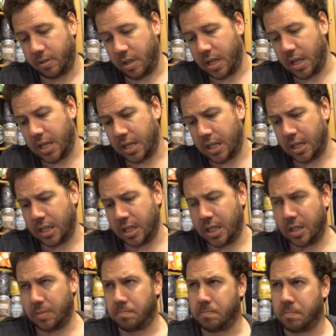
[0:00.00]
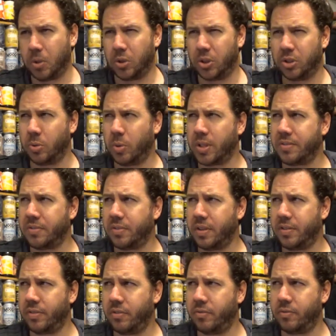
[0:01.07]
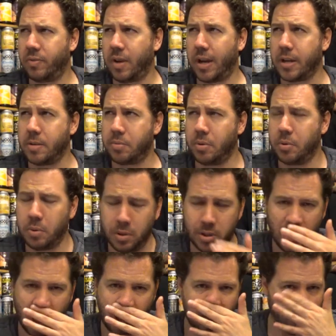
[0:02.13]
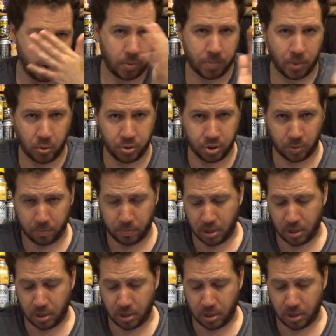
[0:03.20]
on the 25th of April over at the BrewingCo,